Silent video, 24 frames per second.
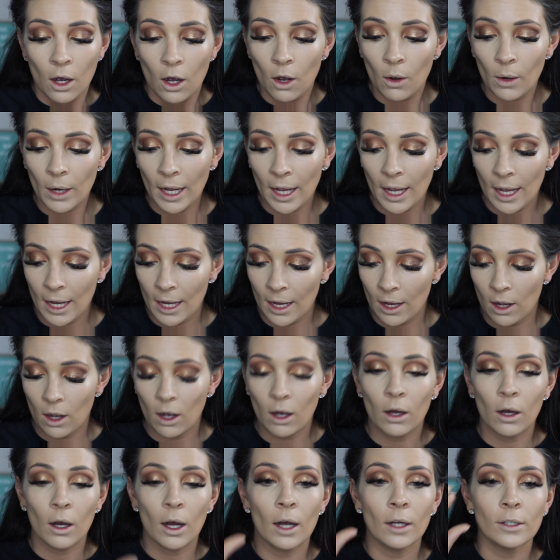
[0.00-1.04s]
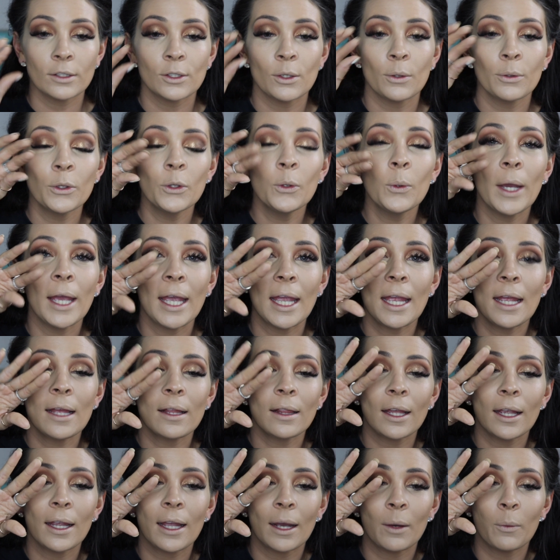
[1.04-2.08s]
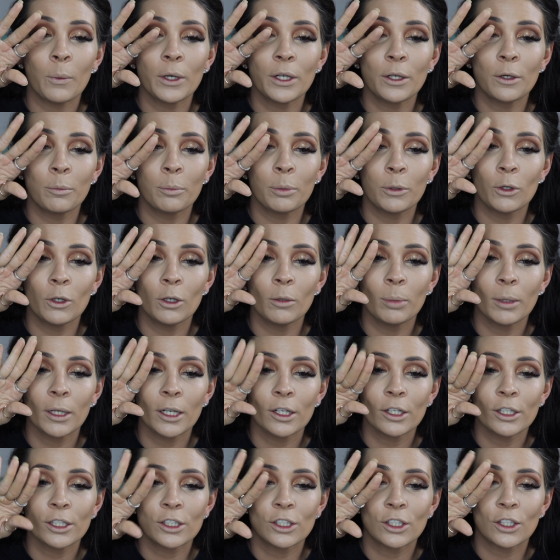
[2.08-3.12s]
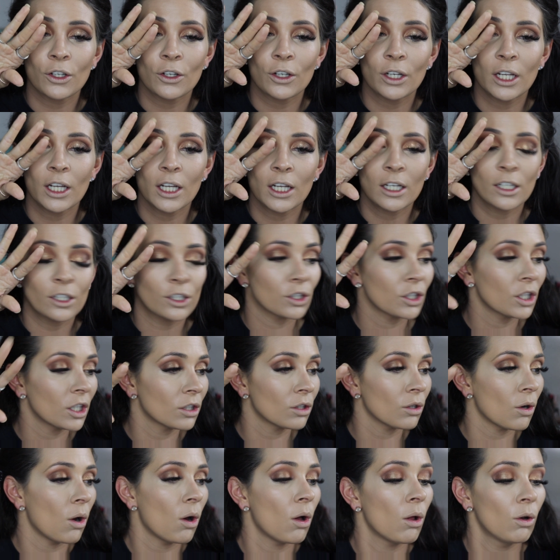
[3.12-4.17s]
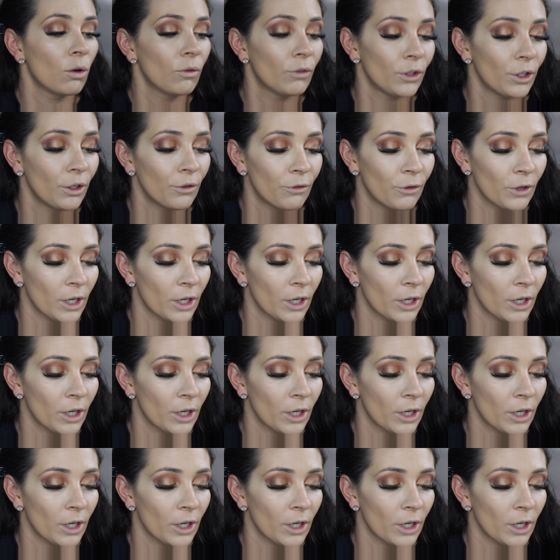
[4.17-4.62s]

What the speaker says: Okay, Don't you hate like when your beauty blender is dirty and it just gets all over your